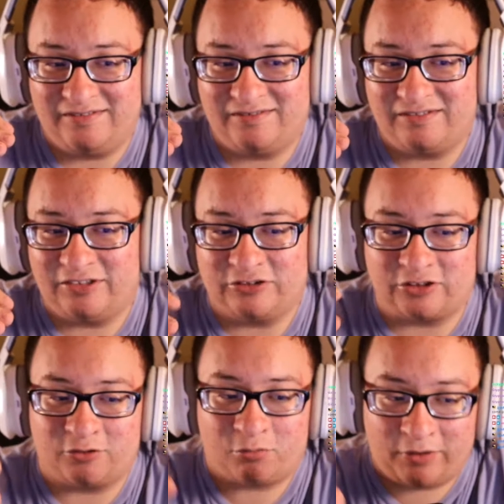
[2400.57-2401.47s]
These
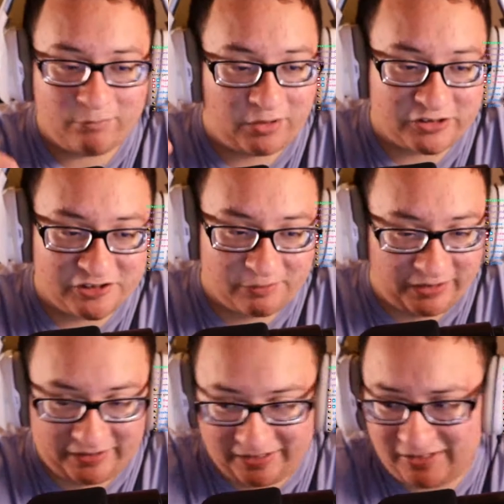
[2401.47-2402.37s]
are great watching them
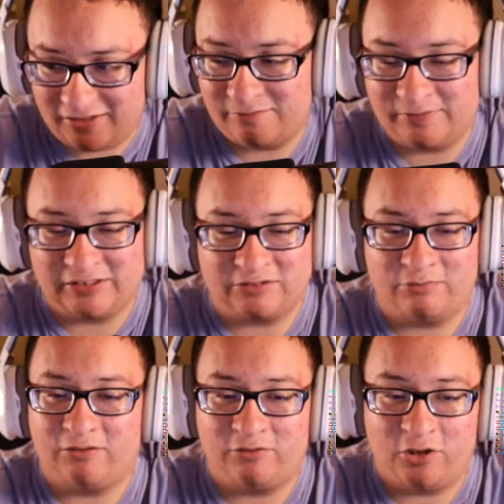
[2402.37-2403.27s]
right now because
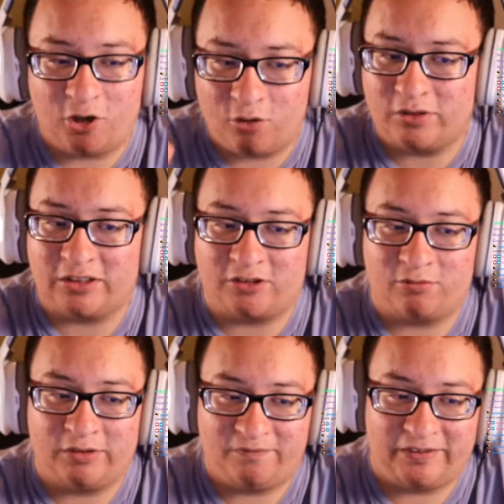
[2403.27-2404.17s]
we know with the
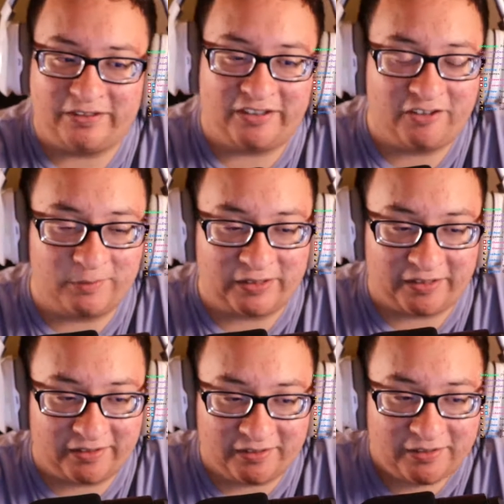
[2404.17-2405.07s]
career of Federico, but like,